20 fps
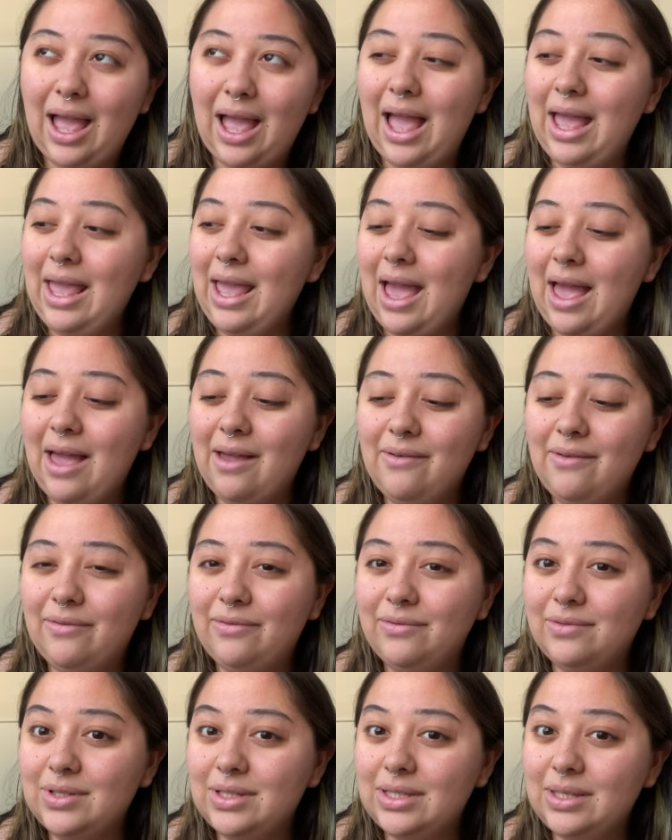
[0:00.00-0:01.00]
I have
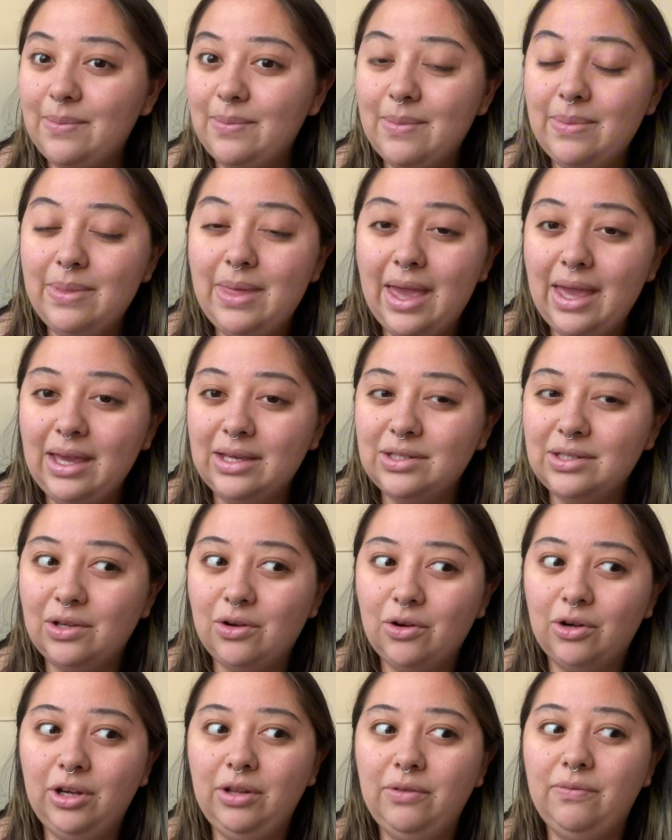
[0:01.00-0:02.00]
some, the
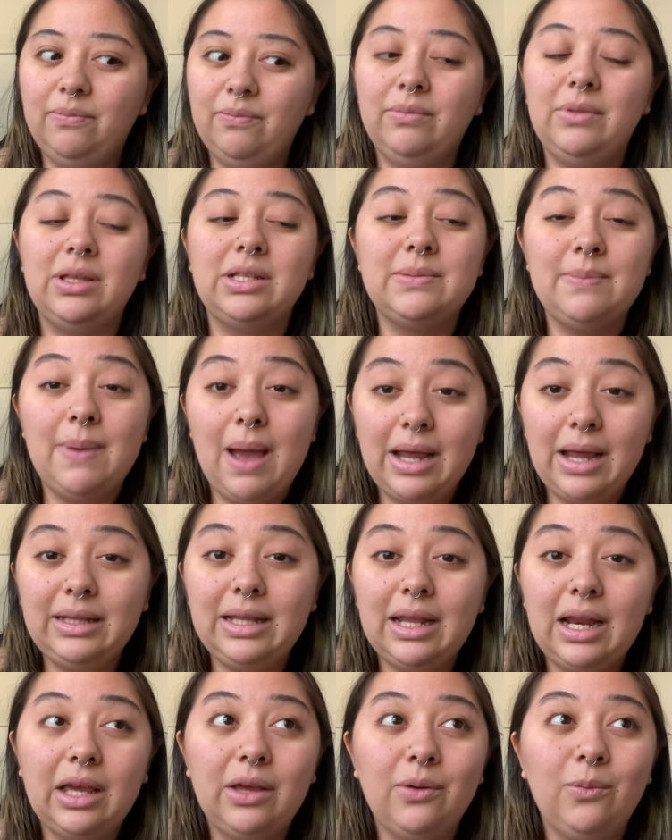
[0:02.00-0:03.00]
hexicardi that's mine
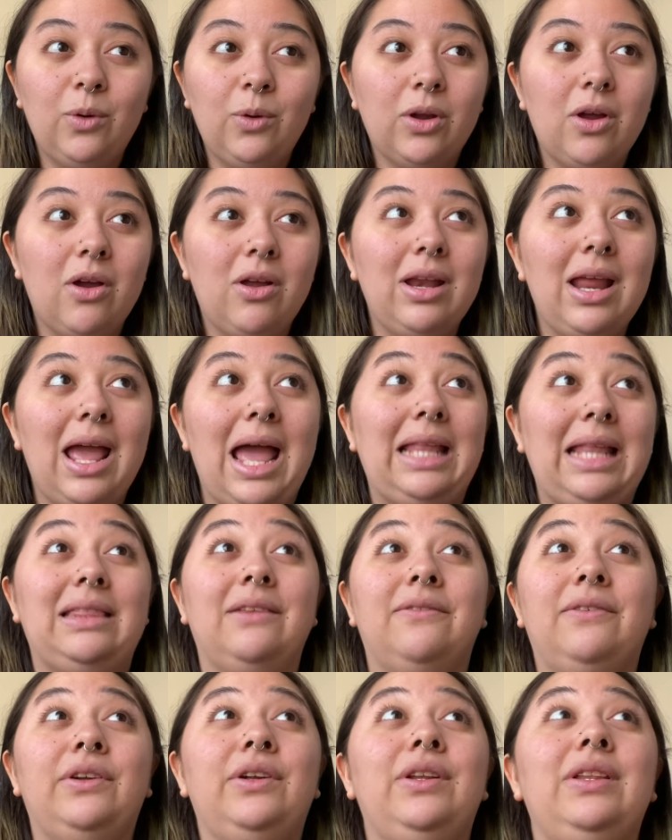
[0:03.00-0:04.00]
that I can work on at the
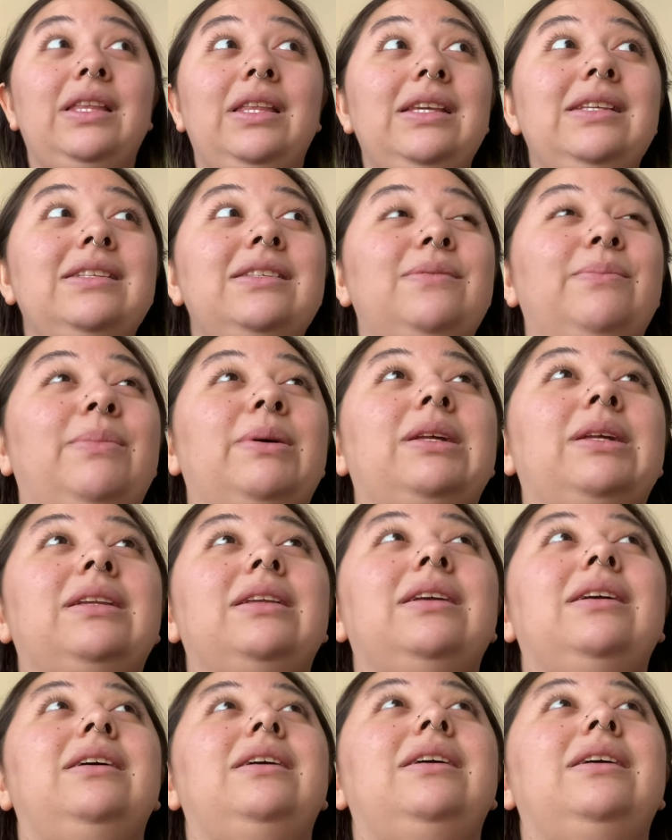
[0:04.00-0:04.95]
very least, but